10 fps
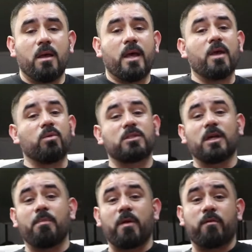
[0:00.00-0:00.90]
Hey, what's
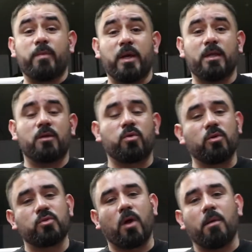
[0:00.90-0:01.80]
up everybody?
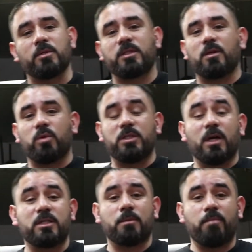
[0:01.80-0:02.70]
Cruz Ramos here with
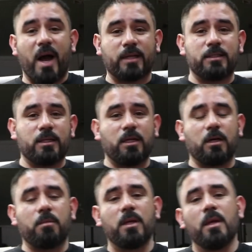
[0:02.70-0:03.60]
Dungeon Boxing
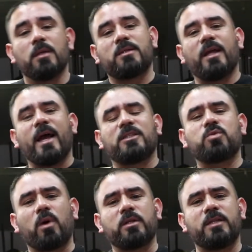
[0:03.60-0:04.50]
Club. Today I
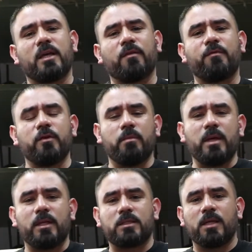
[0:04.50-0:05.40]
just want to take a few
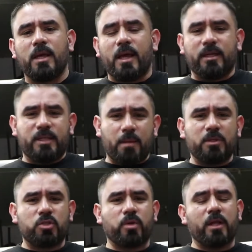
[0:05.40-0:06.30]
minutes and
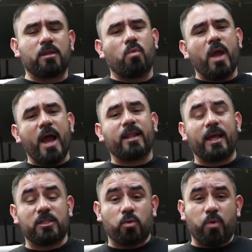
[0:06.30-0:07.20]
demonstrate the way I
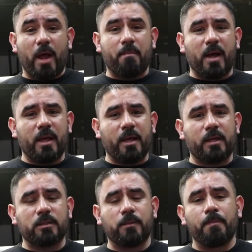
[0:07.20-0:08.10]
like to wrap my
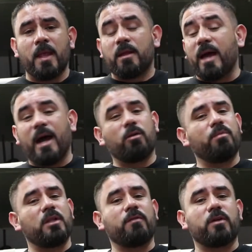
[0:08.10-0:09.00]
hands. Now I don't
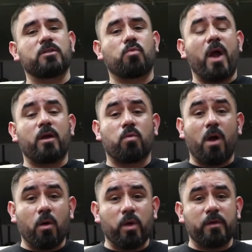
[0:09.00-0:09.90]
believe there's a right or
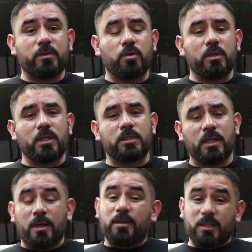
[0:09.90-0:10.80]
wrong way of doing
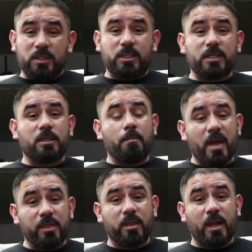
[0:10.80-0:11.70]
this. This is just the
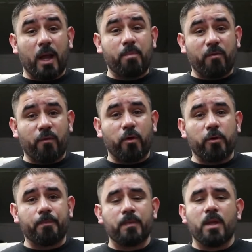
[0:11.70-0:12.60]
method that I prefer.